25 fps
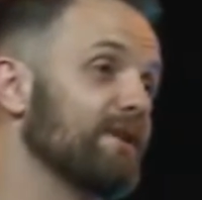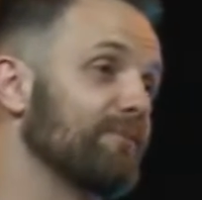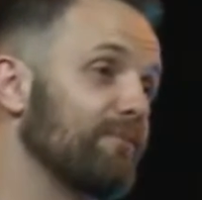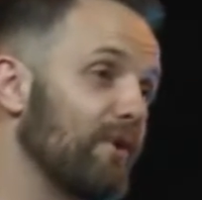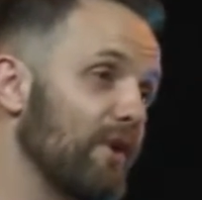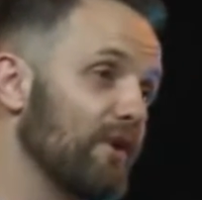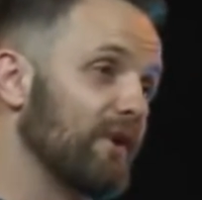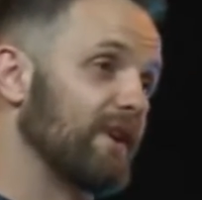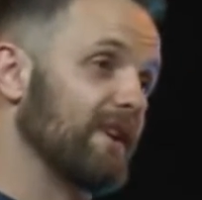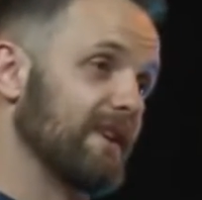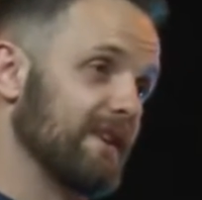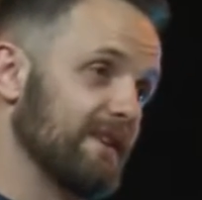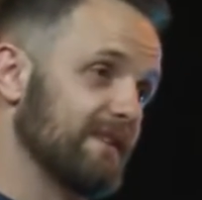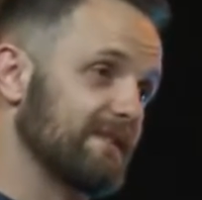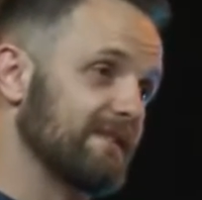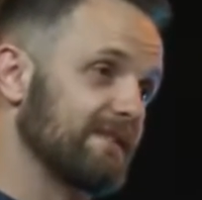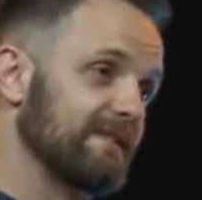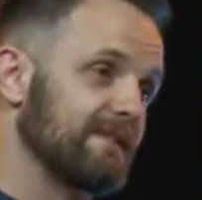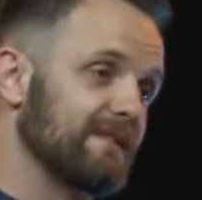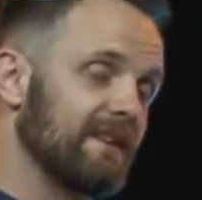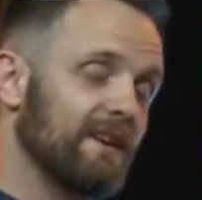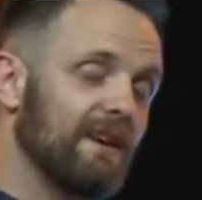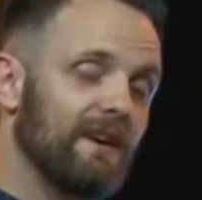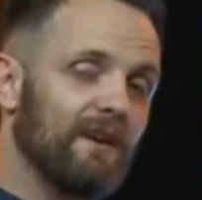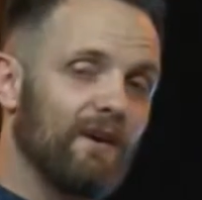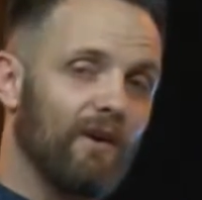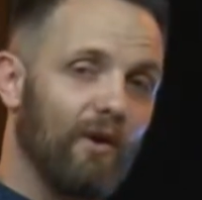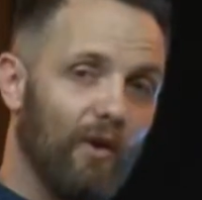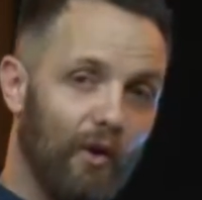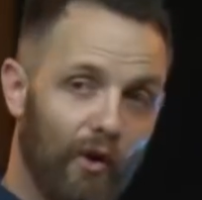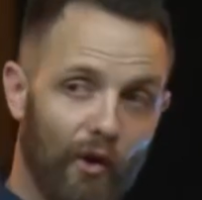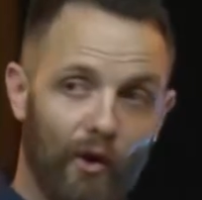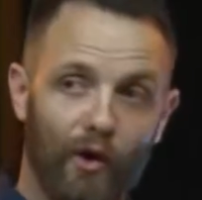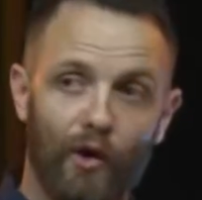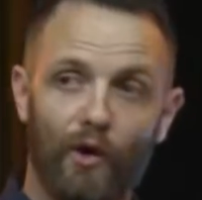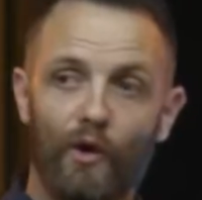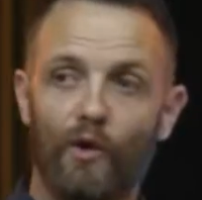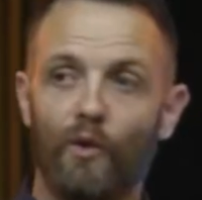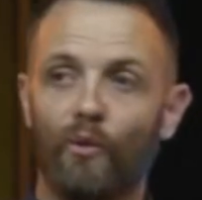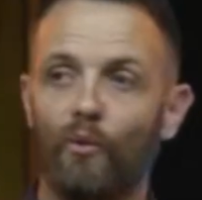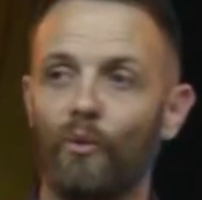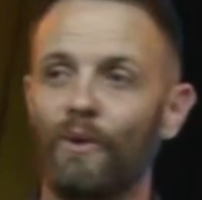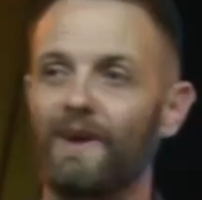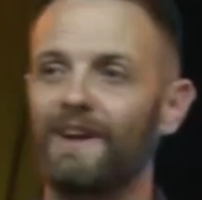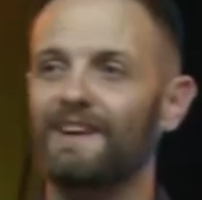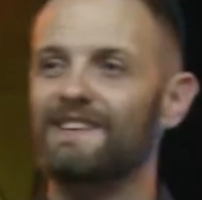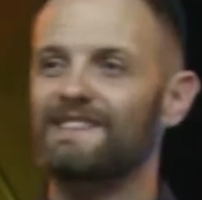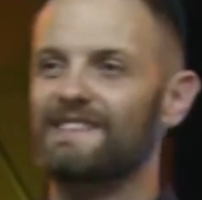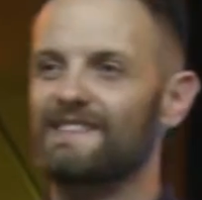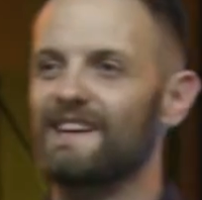in the brokenness or
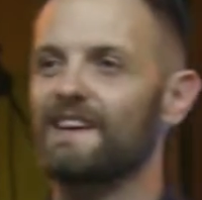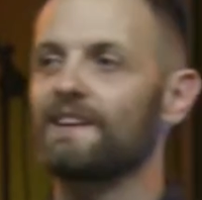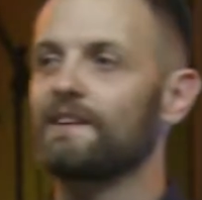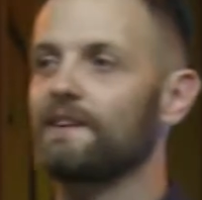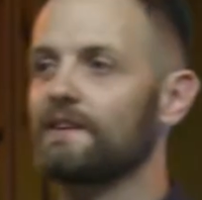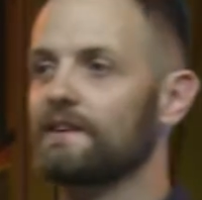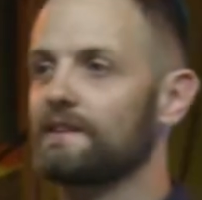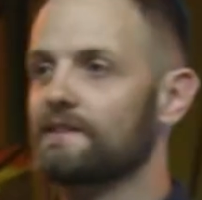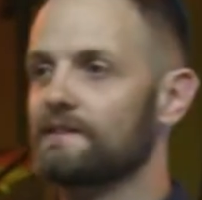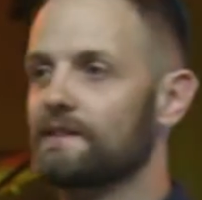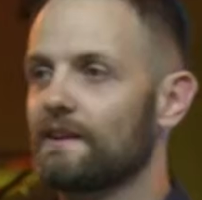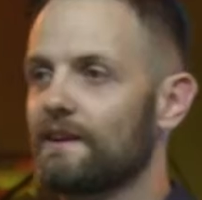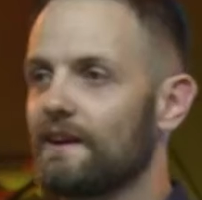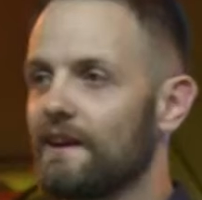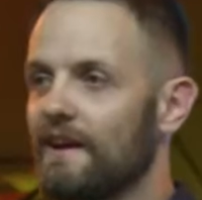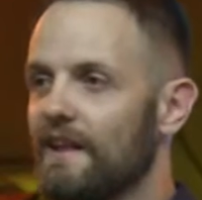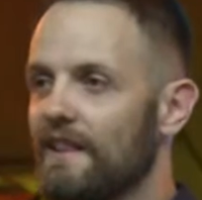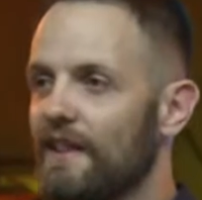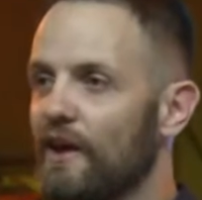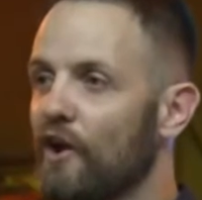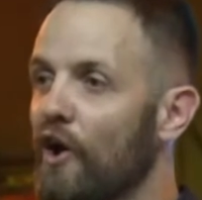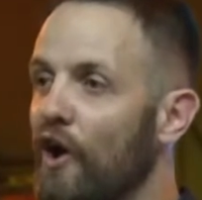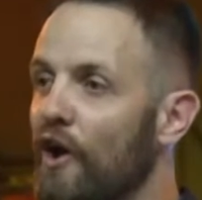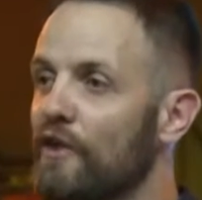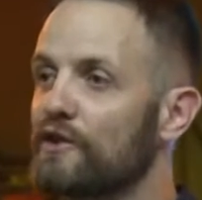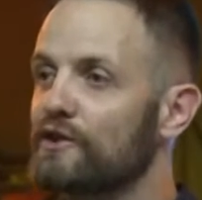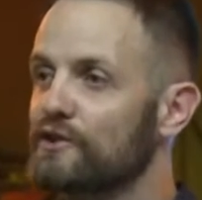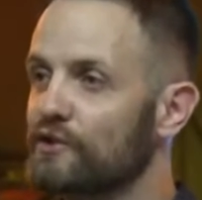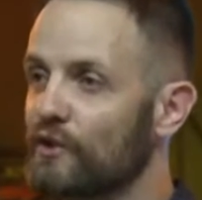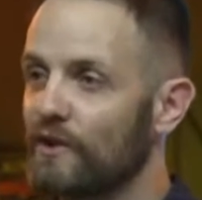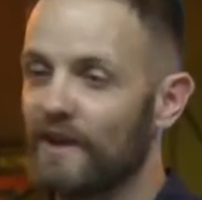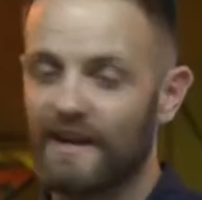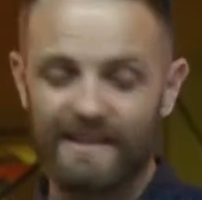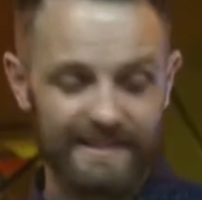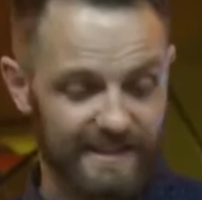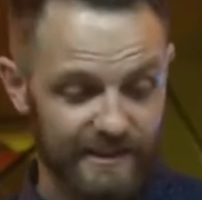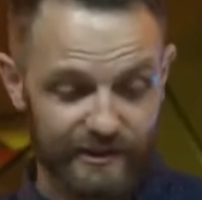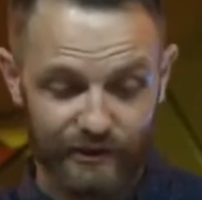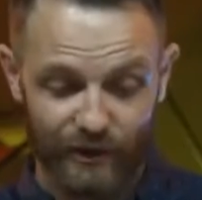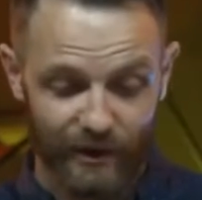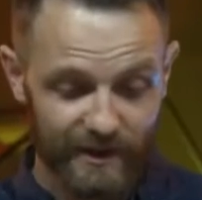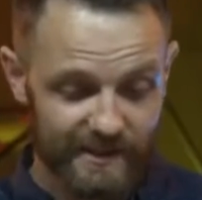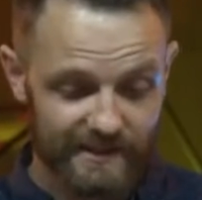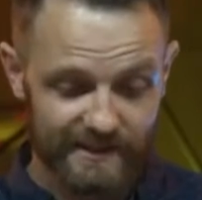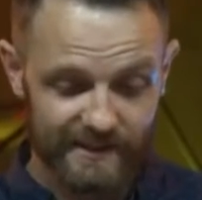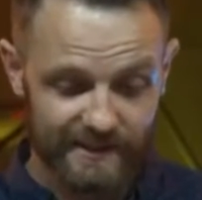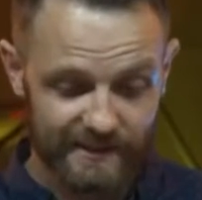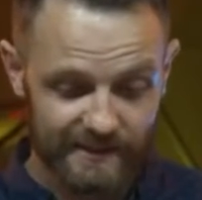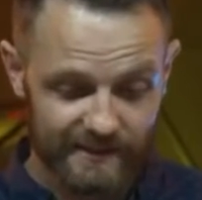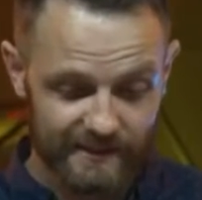we ascend it. That's the
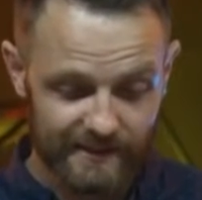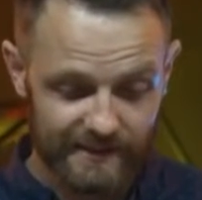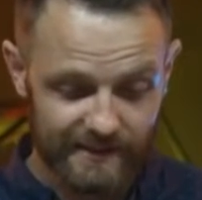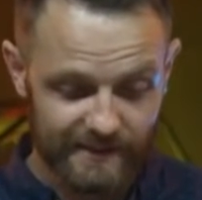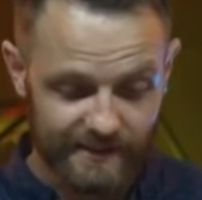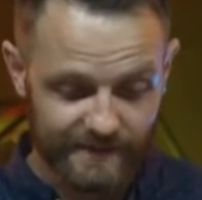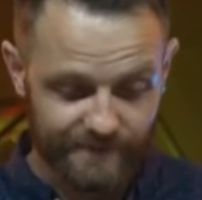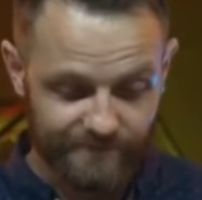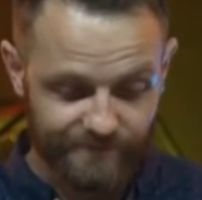choices.